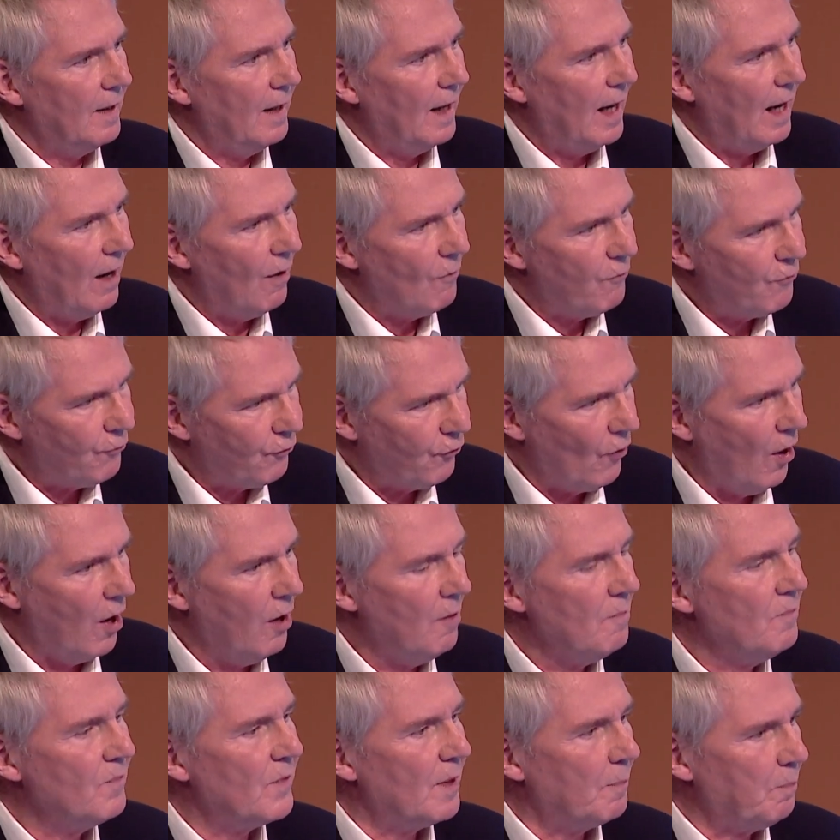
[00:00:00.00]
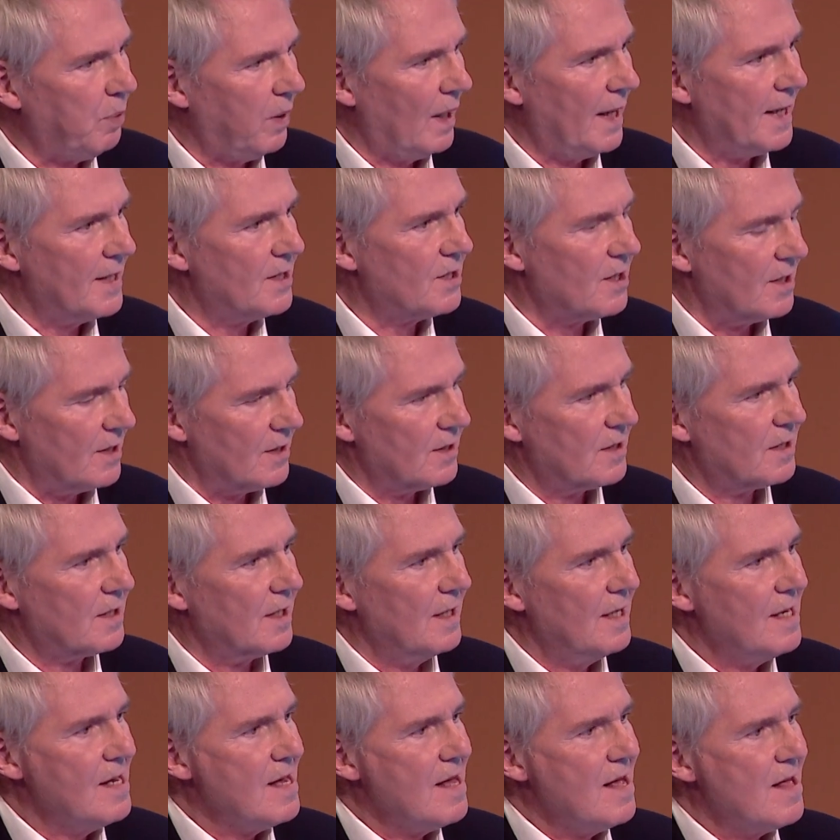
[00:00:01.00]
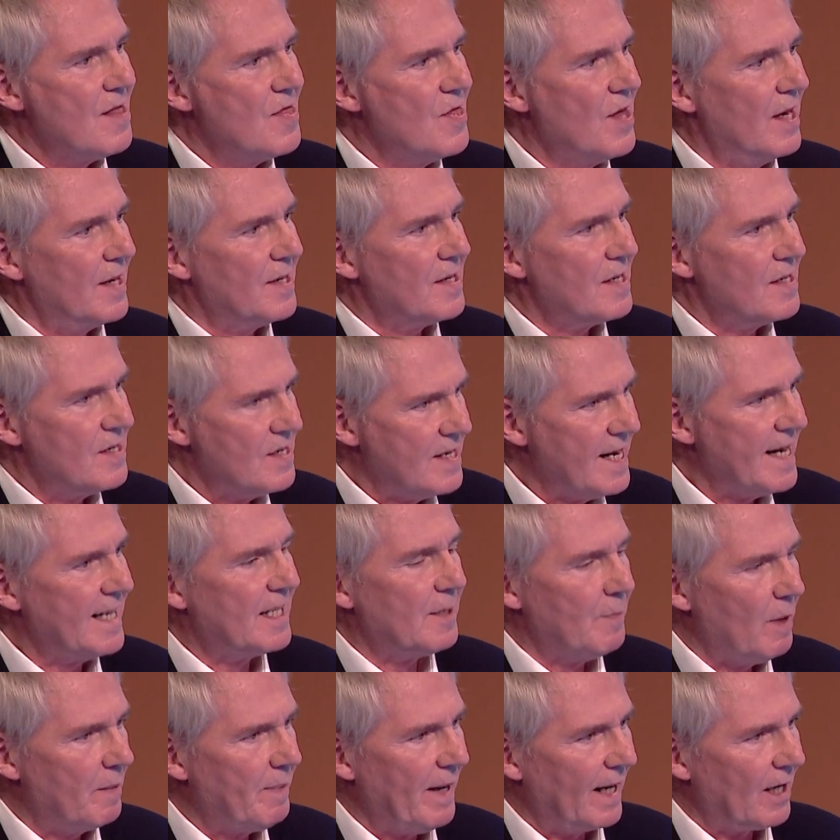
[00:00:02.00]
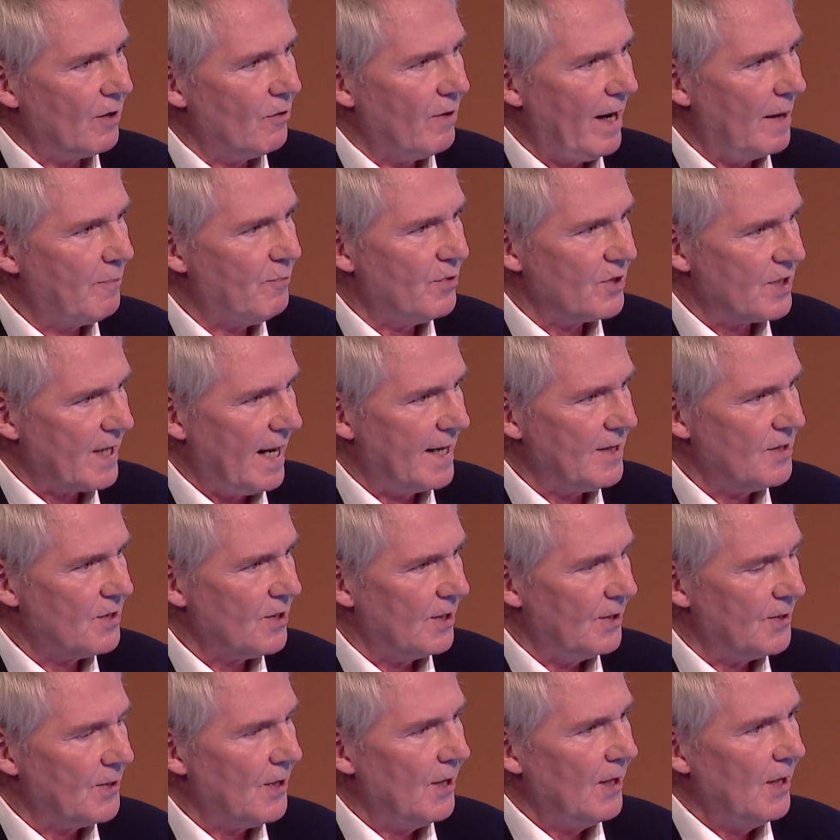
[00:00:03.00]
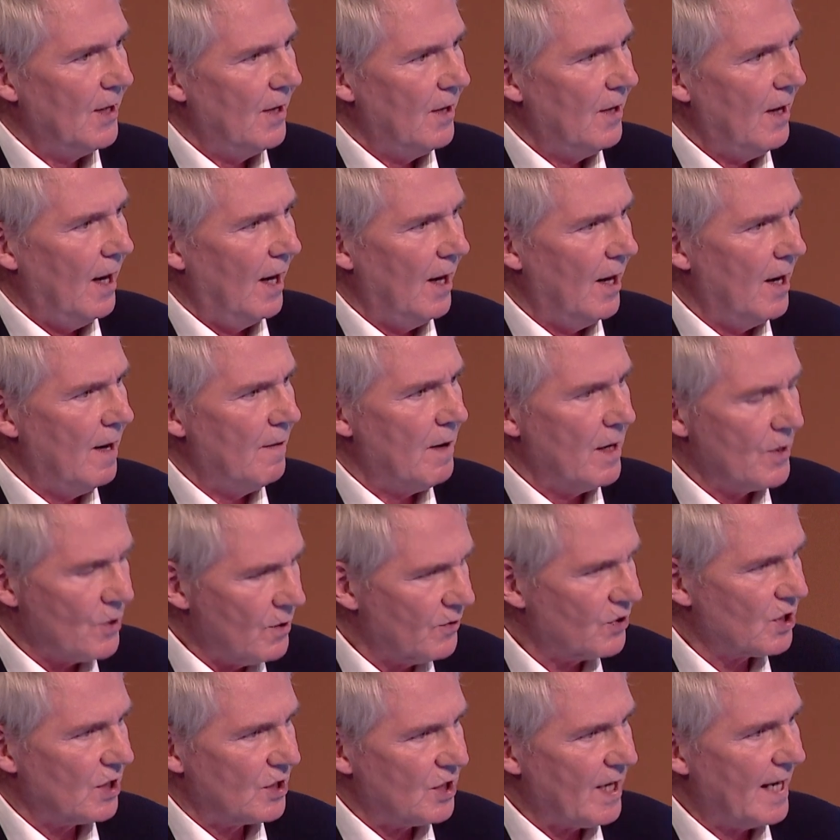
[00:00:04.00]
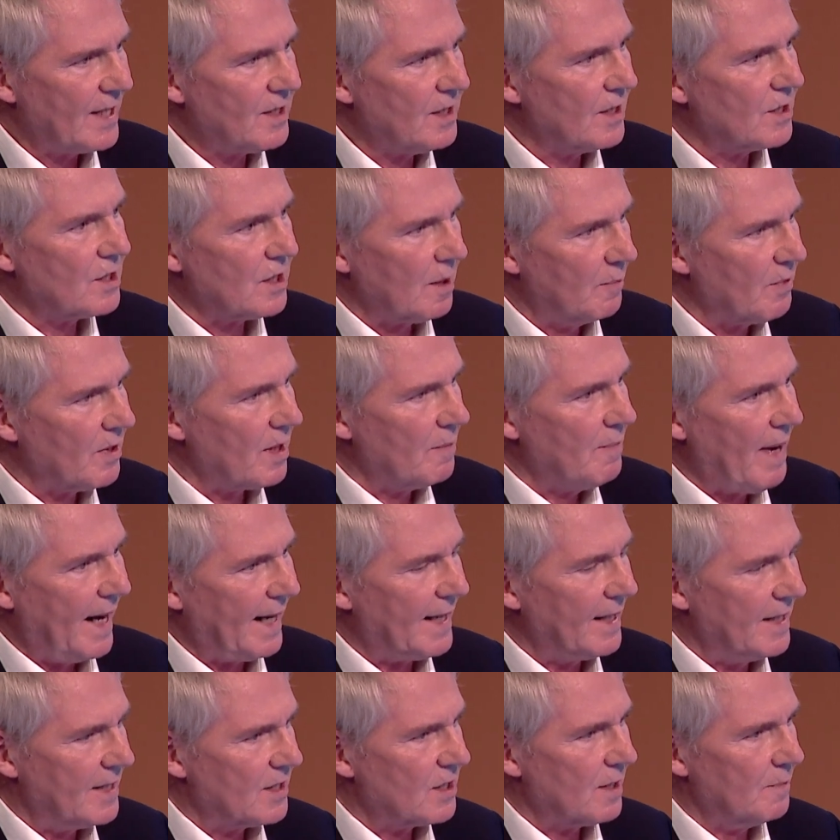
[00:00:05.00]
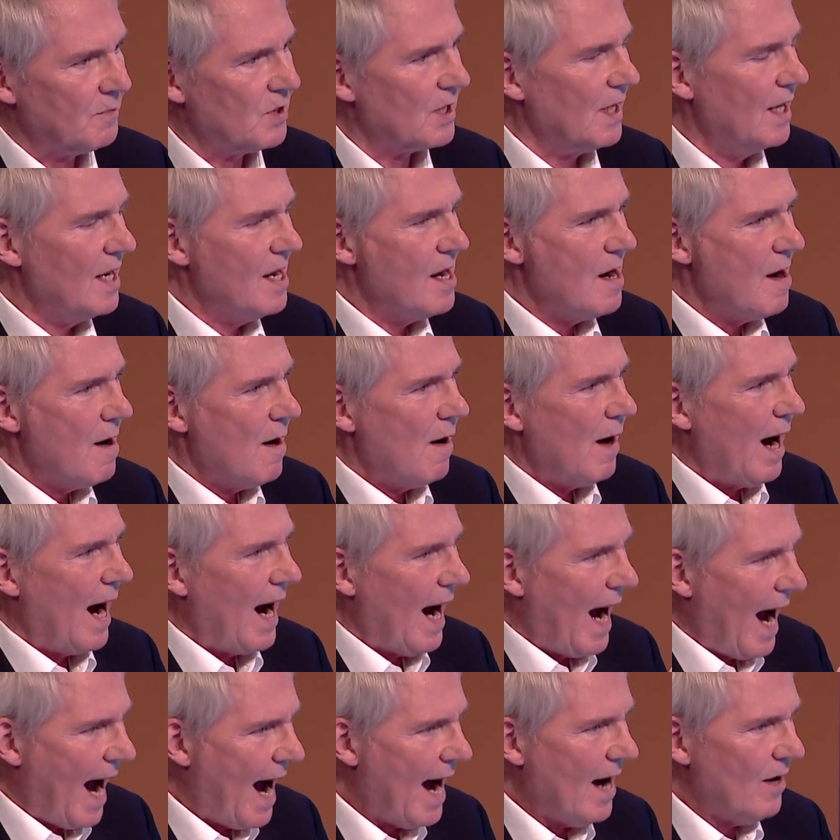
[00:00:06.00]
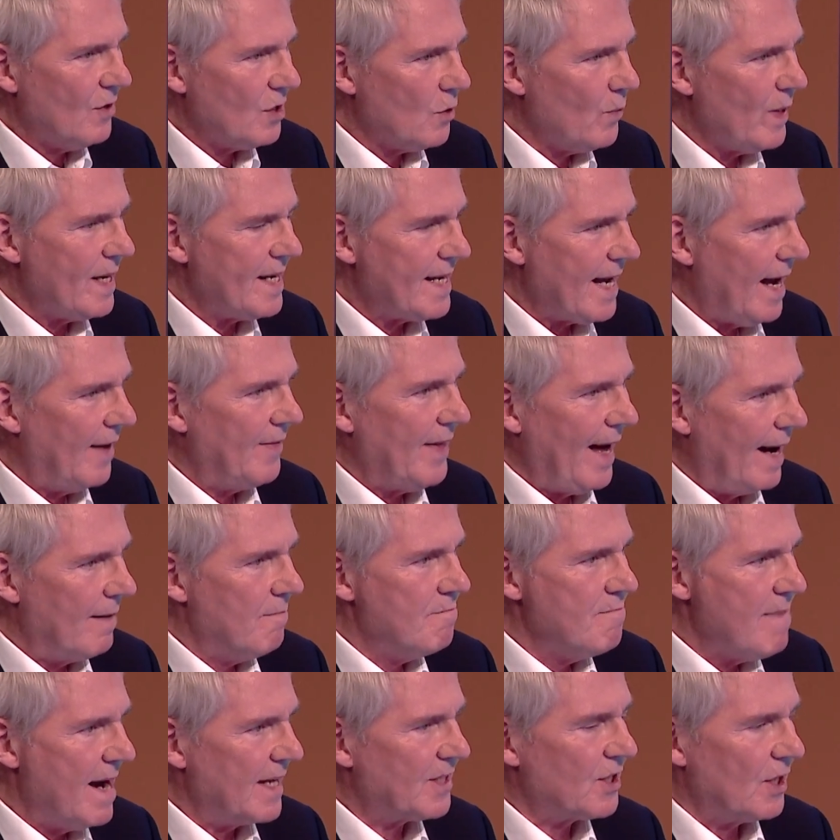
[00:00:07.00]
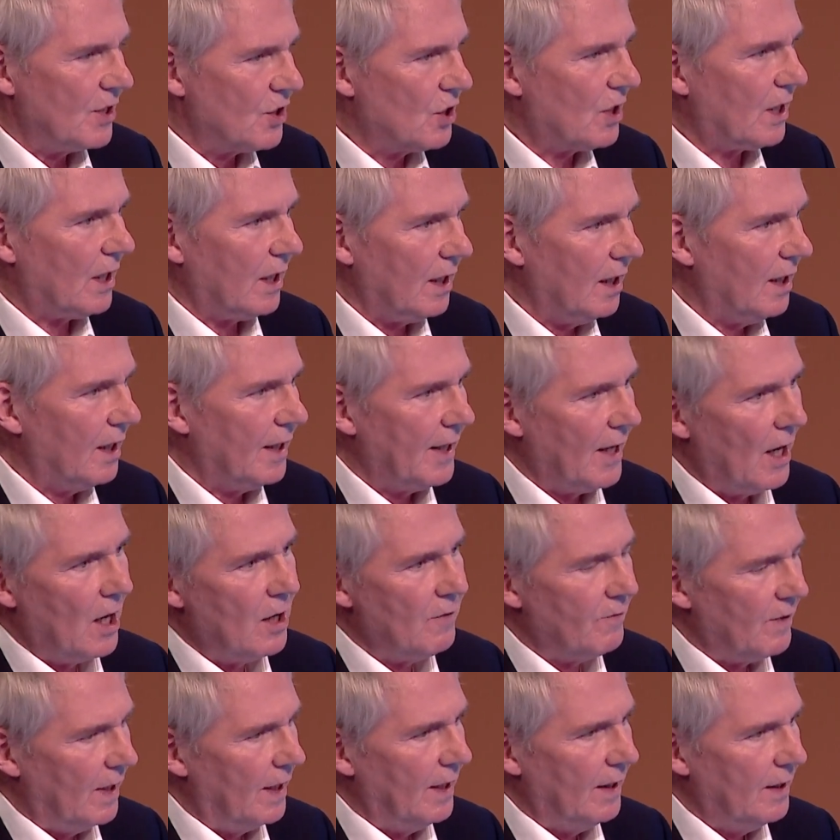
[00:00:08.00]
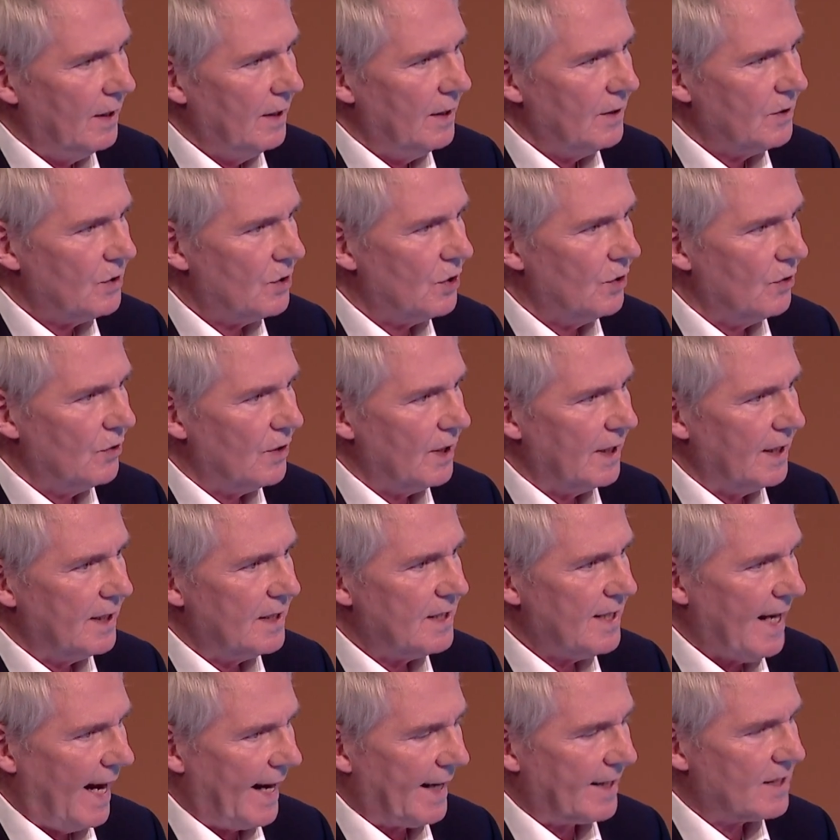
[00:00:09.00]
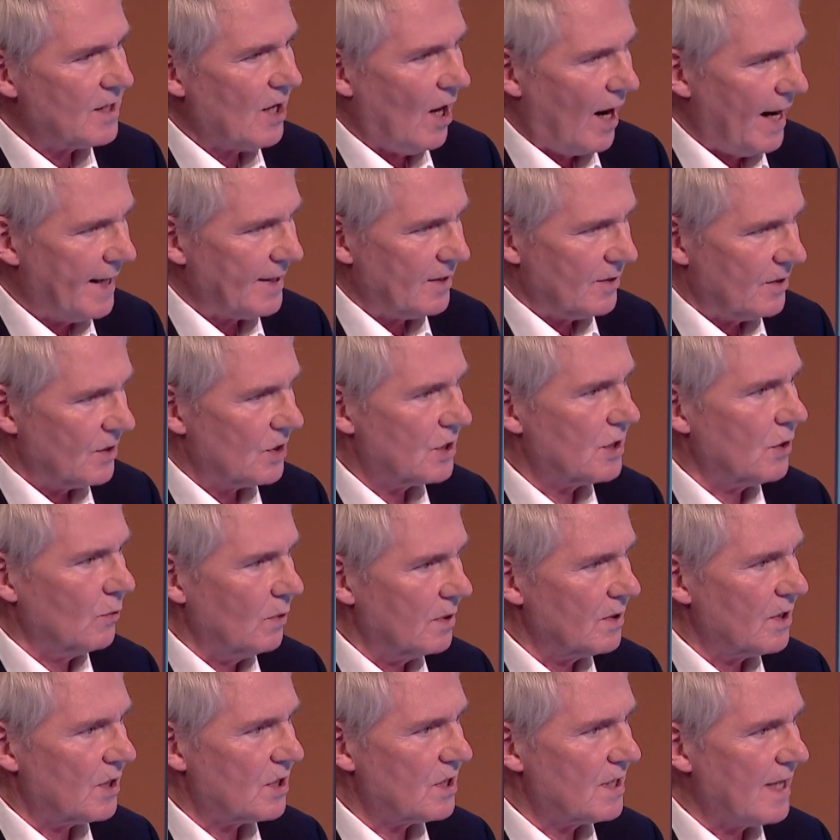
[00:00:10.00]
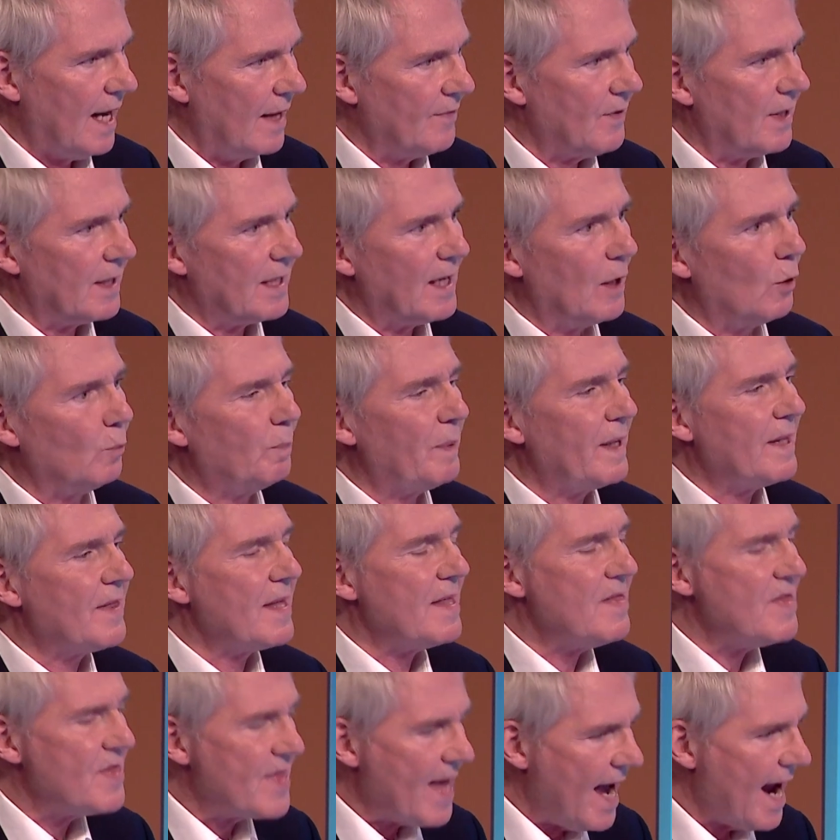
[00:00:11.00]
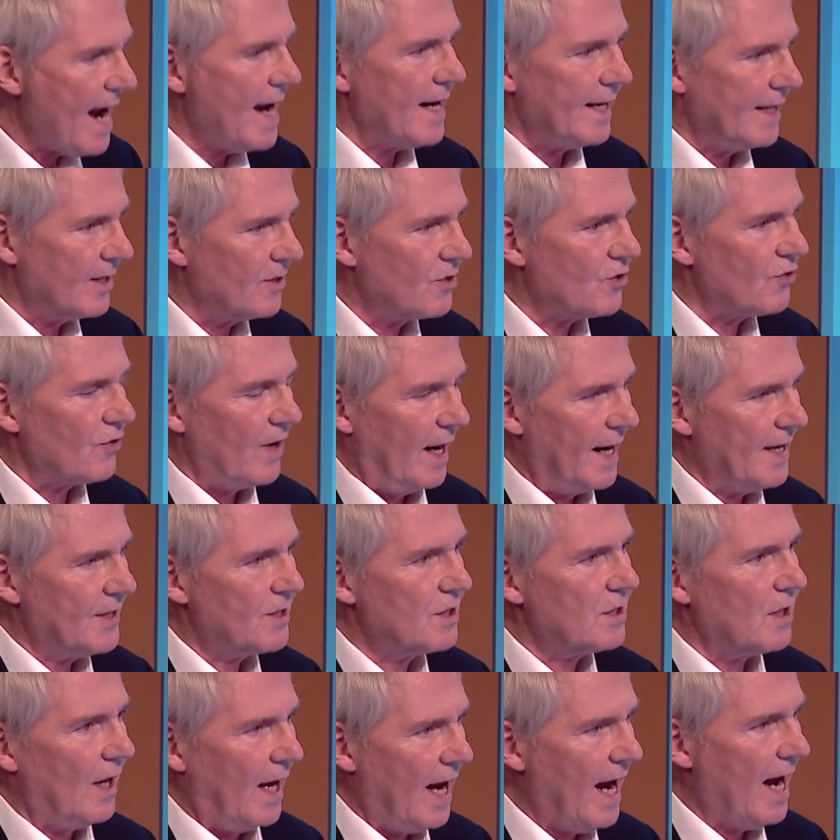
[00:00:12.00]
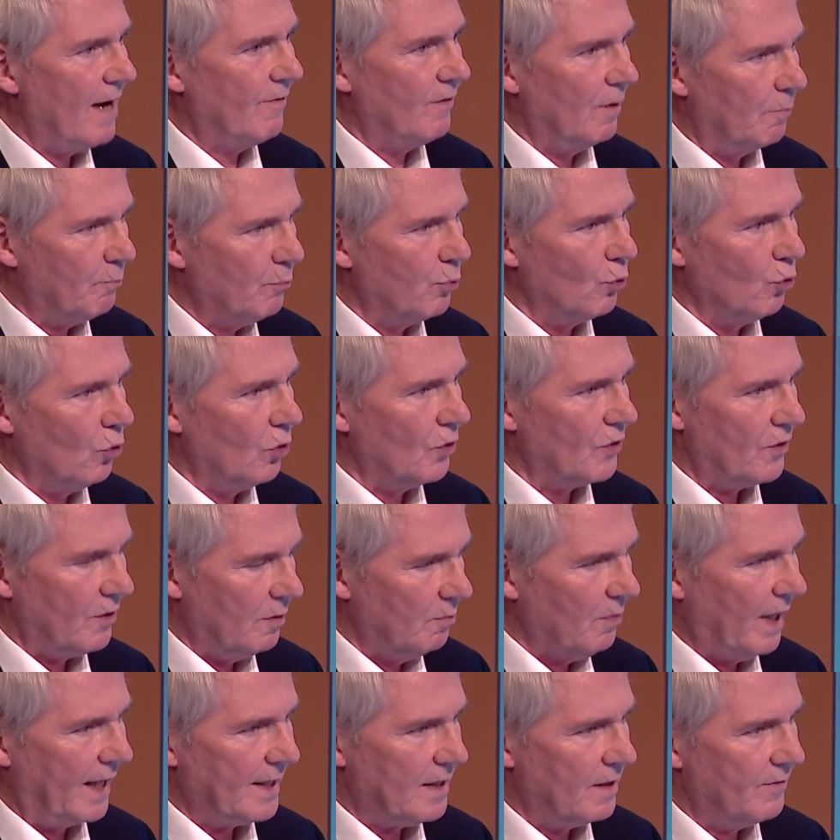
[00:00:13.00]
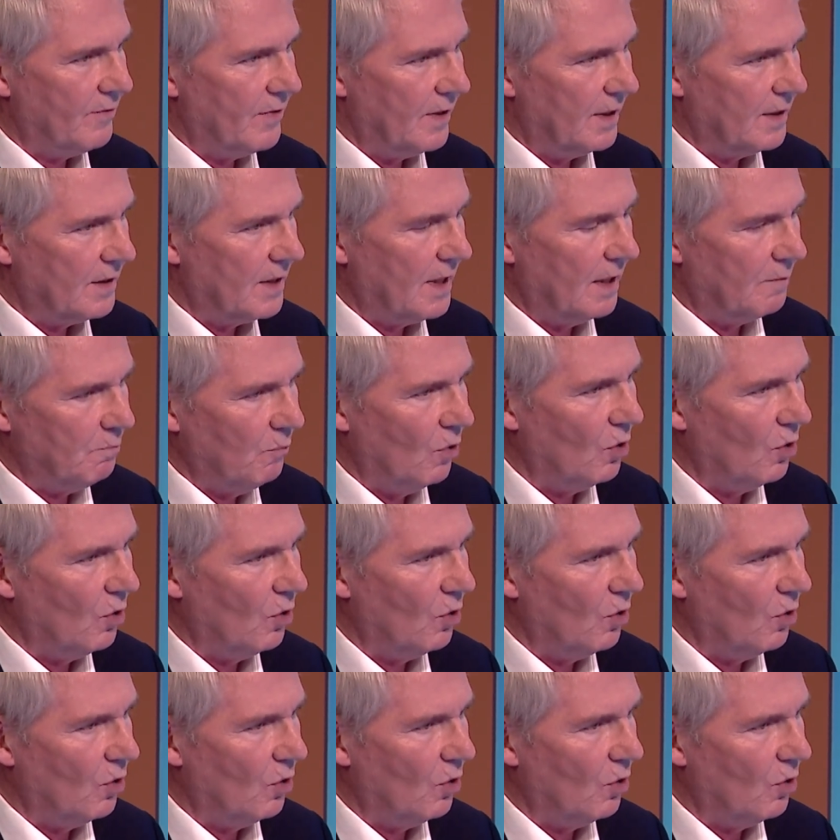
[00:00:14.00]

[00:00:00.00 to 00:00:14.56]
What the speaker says: from the places that need to be better represented. You've suggested some of the mechanisms. How do we get that message clearly over to the tech titans to understand that it will be in their interest to have a broader and more